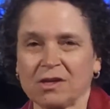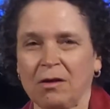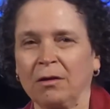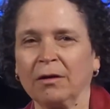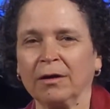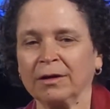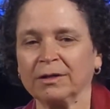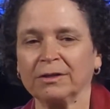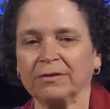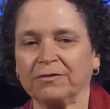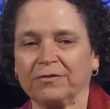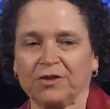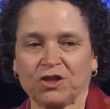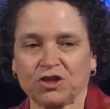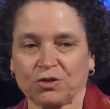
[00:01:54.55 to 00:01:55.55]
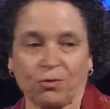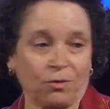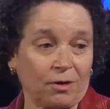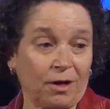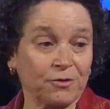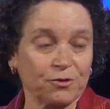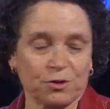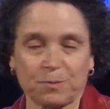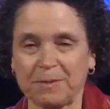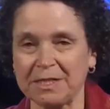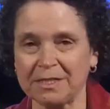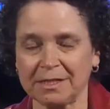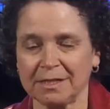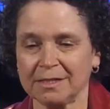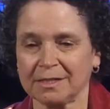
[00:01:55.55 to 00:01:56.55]
on the fish or other
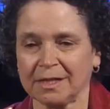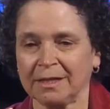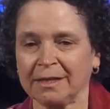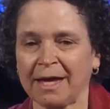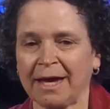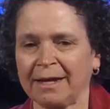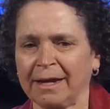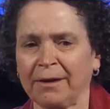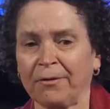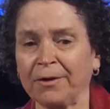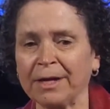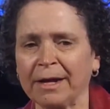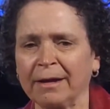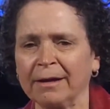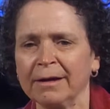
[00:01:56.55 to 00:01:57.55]
species in that area.